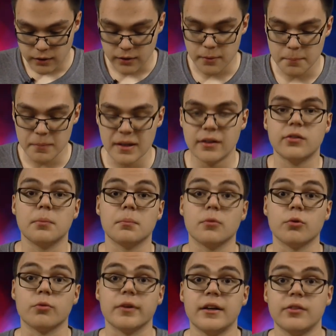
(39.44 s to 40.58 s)
The Miz and
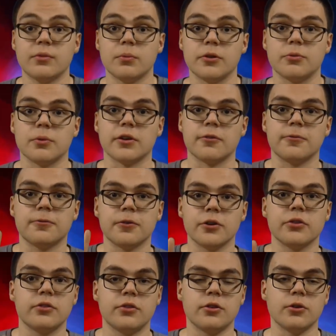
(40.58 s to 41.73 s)
Maurice, which were the
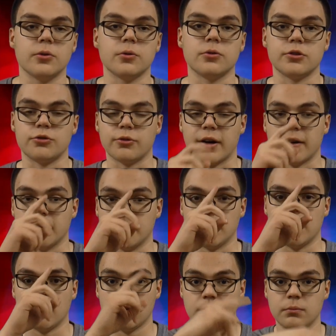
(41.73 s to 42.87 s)
first two to
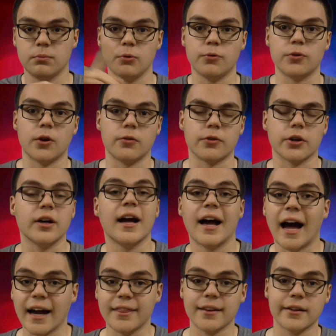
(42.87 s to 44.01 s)
be moved over.
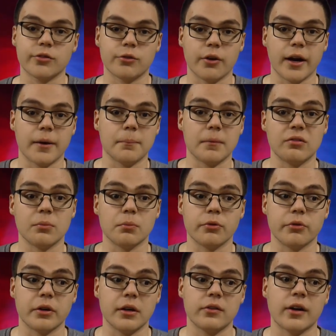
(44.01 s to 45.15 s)
I think it's great. Miz and
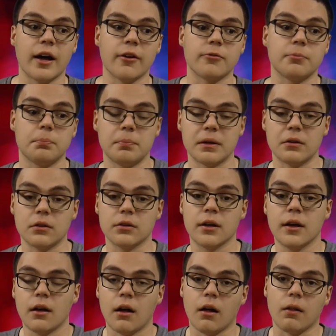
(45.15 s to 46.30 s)
Maurice have built
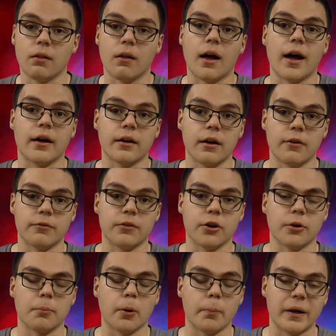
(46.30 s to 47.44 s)
a lot of
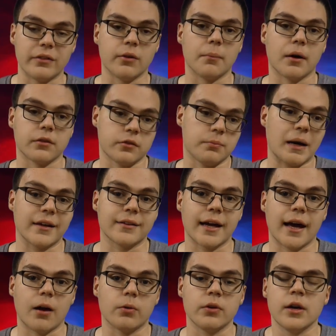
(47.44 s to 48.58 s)
their momentum on
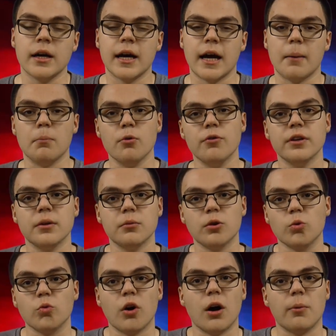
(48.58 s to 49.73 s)
SmackDown, and moving them to
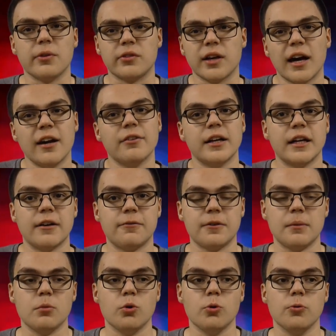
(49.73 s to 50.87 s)
Raw was kind of an
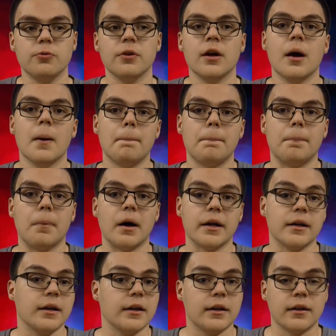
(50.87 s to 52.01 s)
iffy move, but
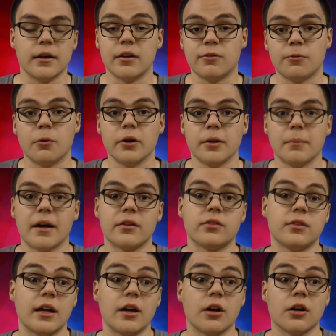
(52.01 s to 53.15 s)
it's for the
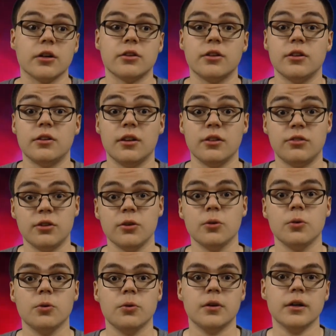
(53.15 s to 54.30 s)
best. They are the
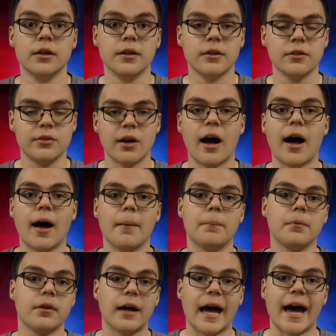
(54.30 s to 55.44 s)
two top
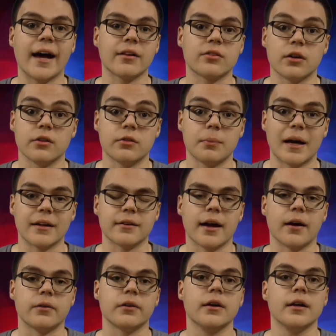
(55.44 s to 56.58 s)
acts on
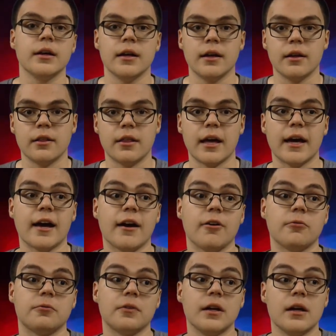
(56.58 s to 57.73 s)
SmackDown. They
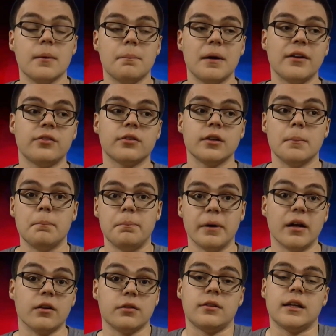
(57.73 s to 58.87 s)
have basically
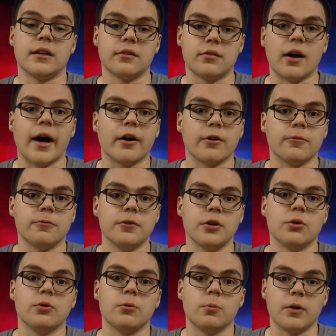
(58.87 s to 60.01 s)
built the entire
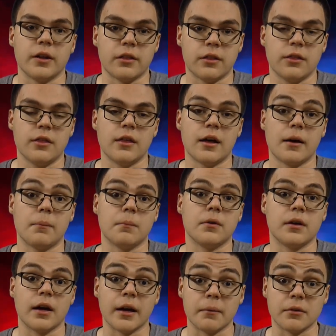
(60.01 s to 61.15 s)
feud with them
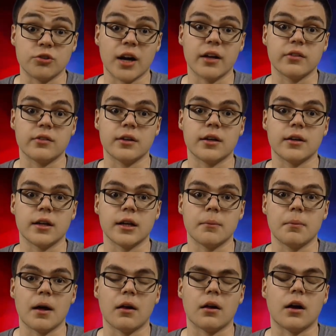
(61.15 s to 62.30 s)
and John Cena and Nikki
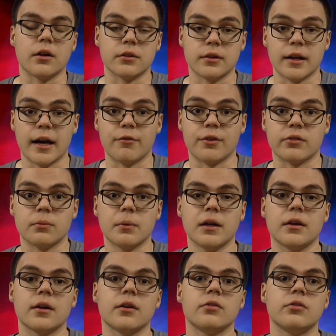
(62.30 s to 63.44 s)
Bella at
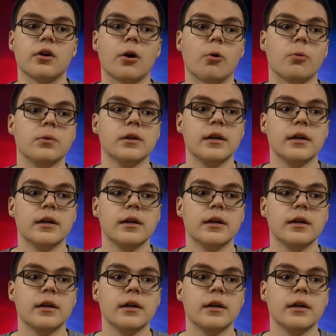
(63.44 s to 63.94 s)
WrestleMania. So